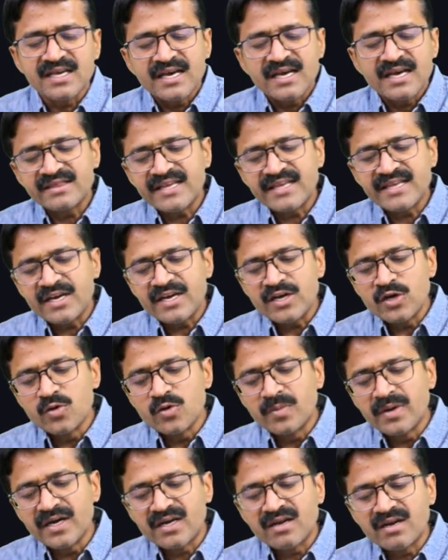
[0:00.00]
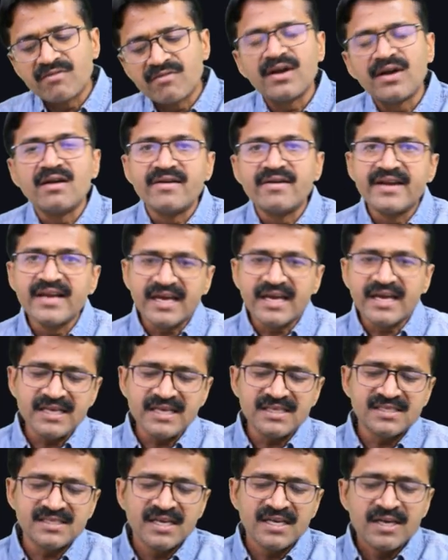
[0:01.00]
then numerator will decrease,
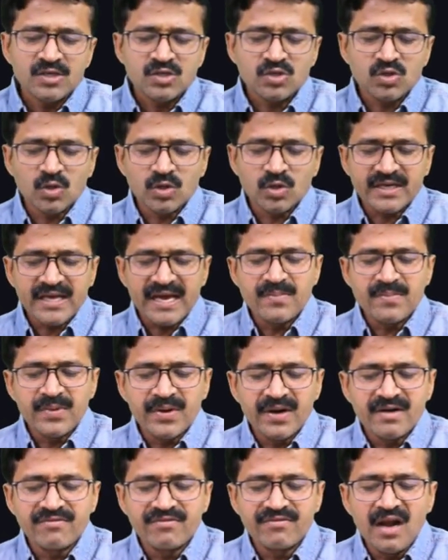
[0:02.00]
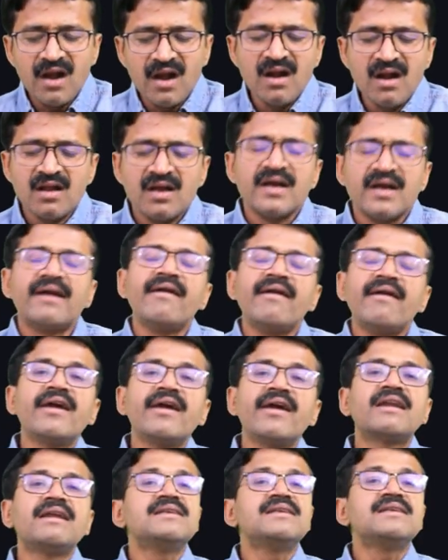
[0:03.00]
so time period will
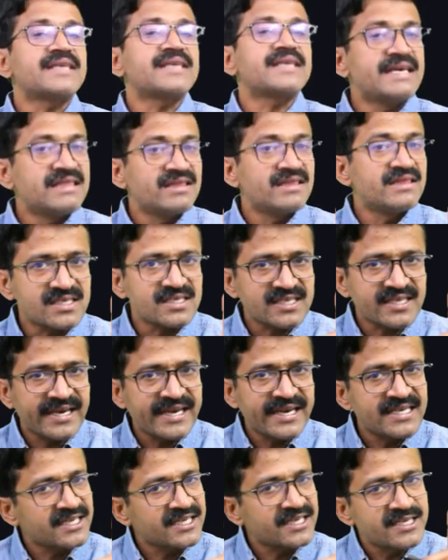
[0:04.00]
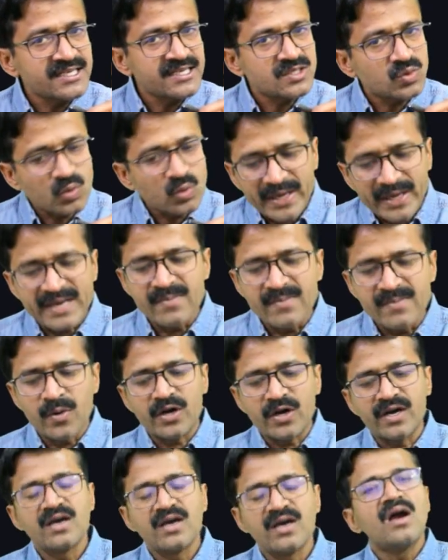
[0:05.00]
decrease. In this case it is very important.
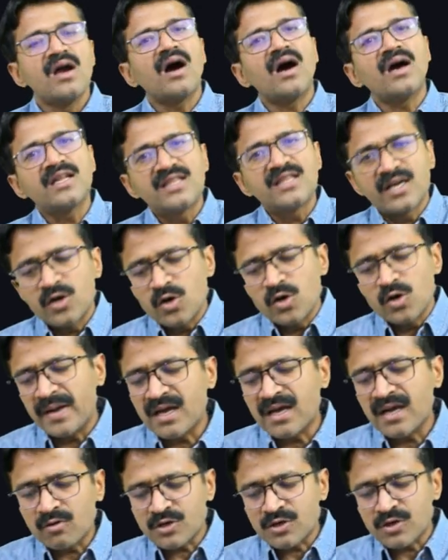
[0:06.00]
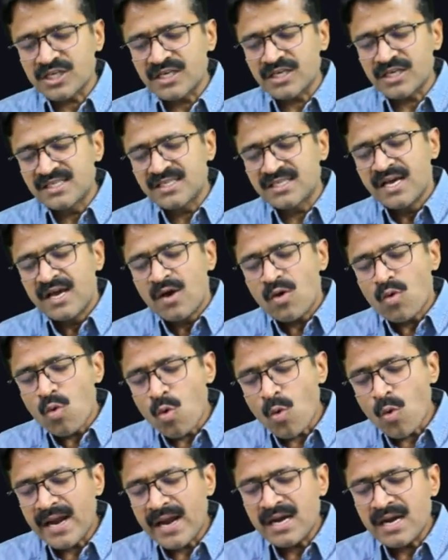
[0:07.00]
Another numerical question is,
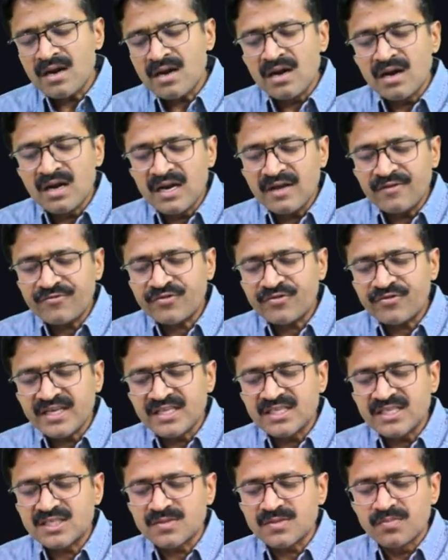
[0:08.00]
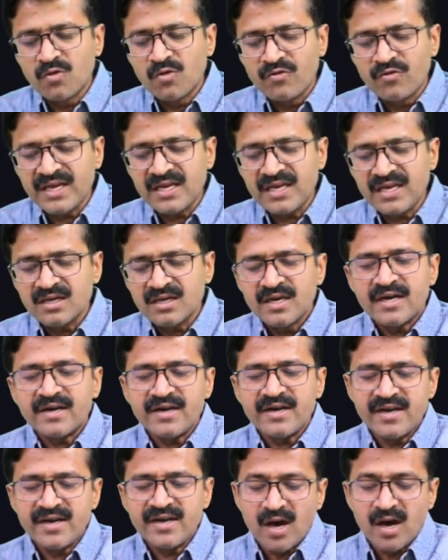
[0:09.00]
when lift is moving
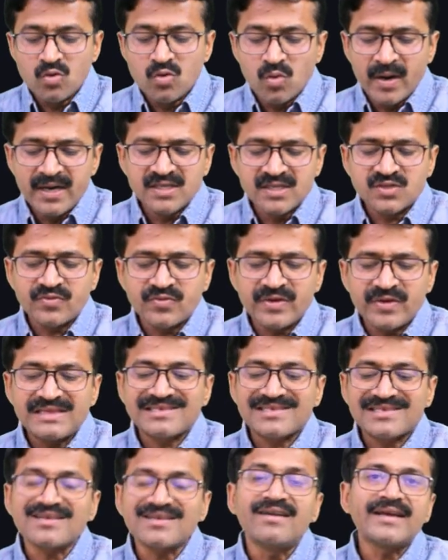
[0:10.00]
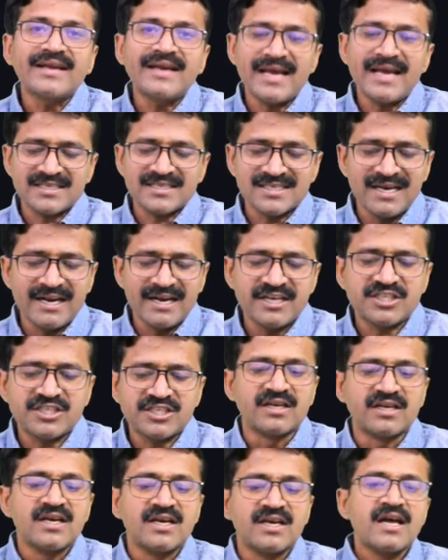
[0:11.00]
downwards with certain acceleration,
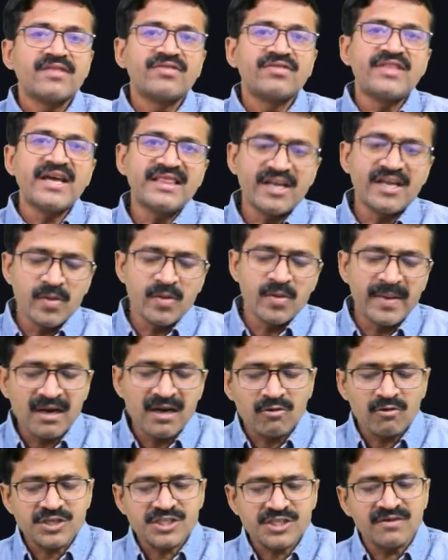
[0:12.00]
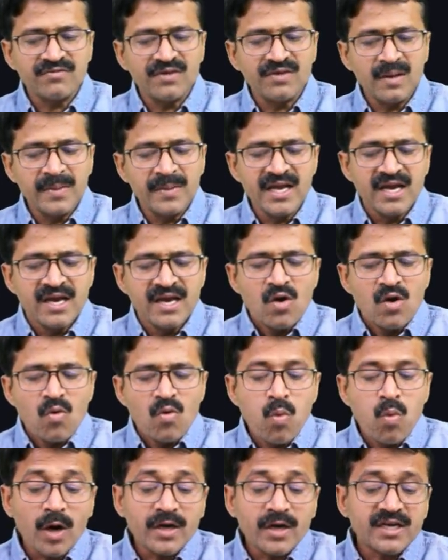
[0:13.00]
then the numerical question will be,
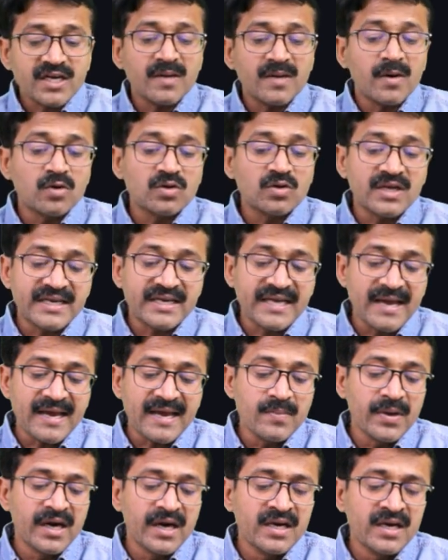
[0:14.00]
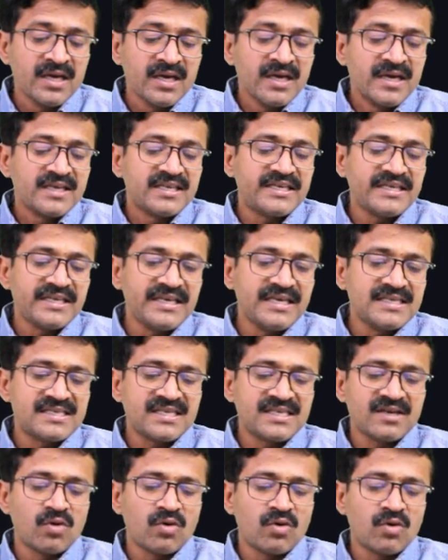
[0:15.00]
what about the time period? T is
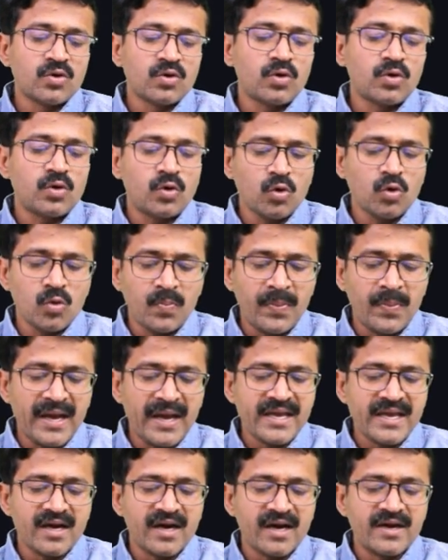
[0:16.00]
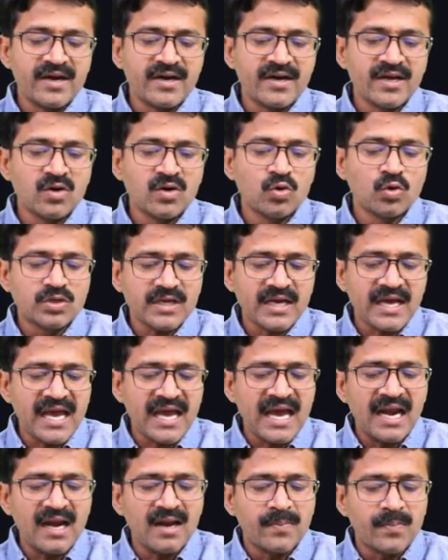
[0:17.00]
equal to 2 pi under root
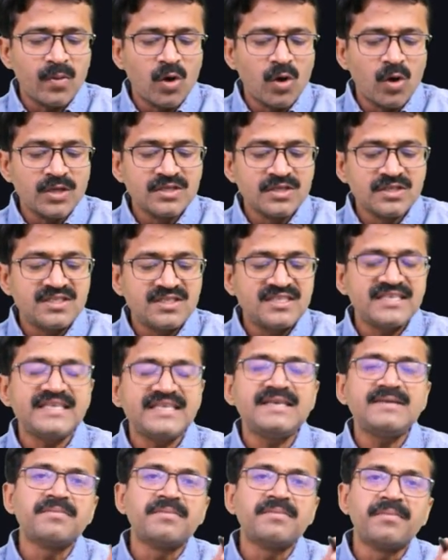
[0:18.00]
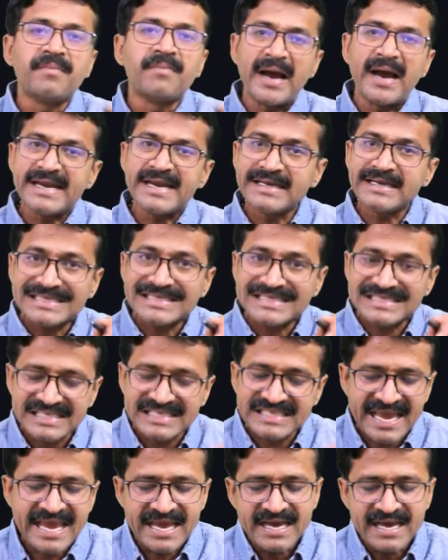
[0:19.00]
L upon G minus
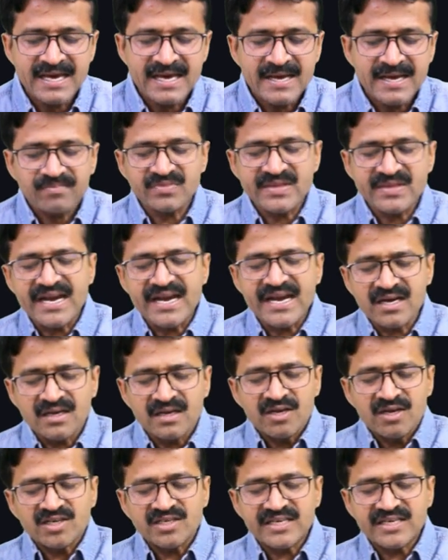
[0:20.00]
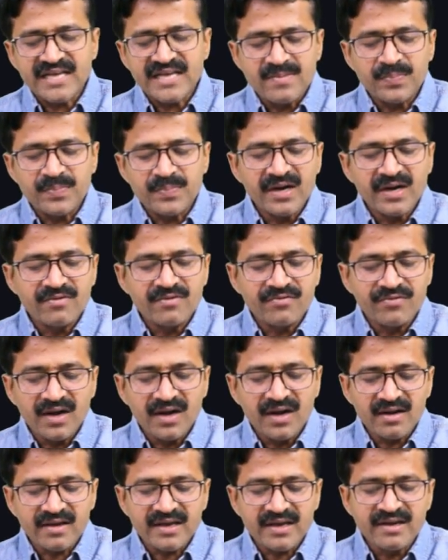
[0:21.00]
A. Then time period will
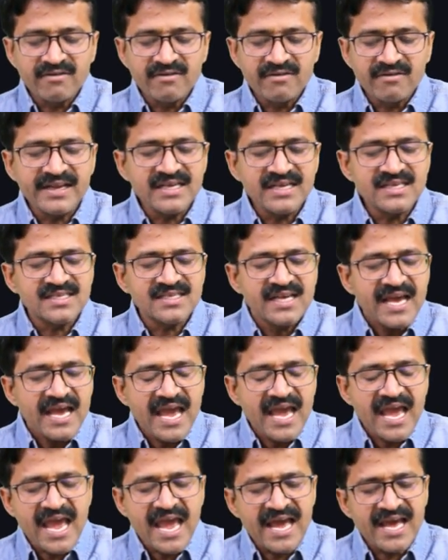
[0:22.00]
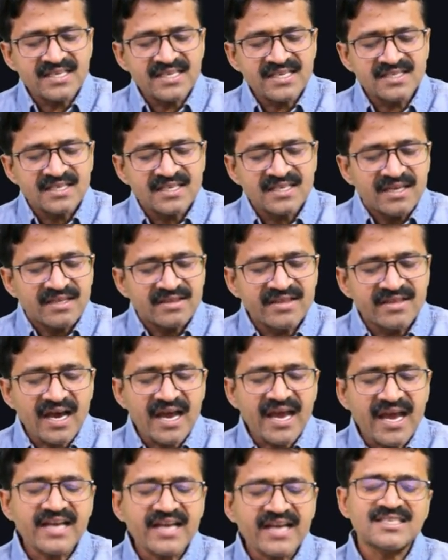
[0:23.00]
increase as the
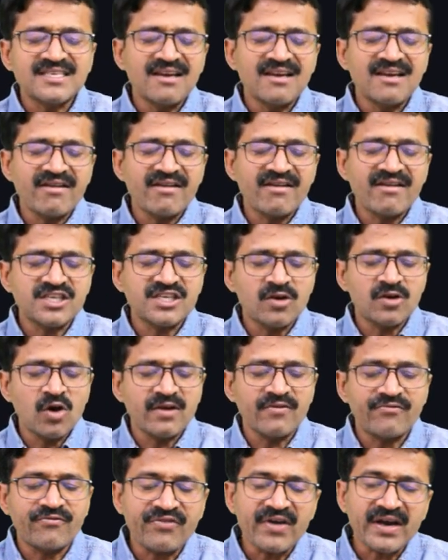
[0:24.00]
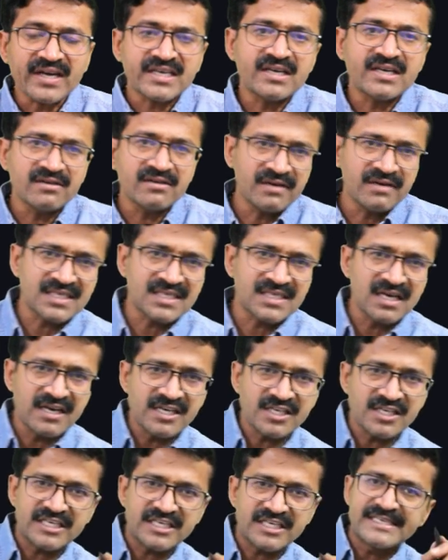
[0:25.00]
acceleration or effective
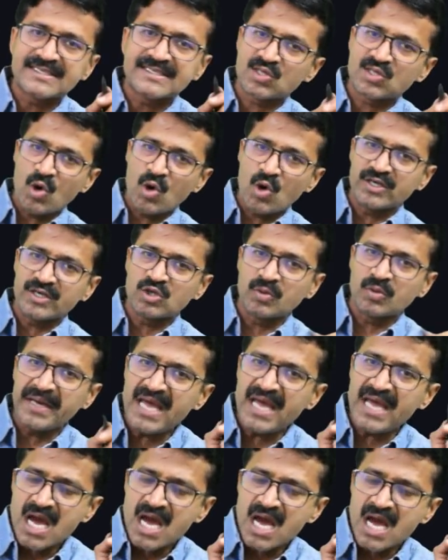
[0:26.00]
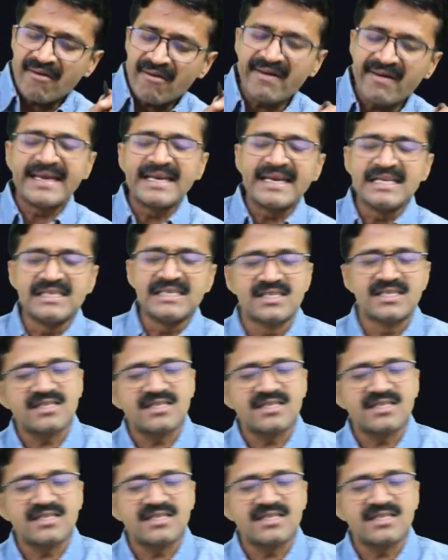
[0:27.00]
acceleration is going to be decreased.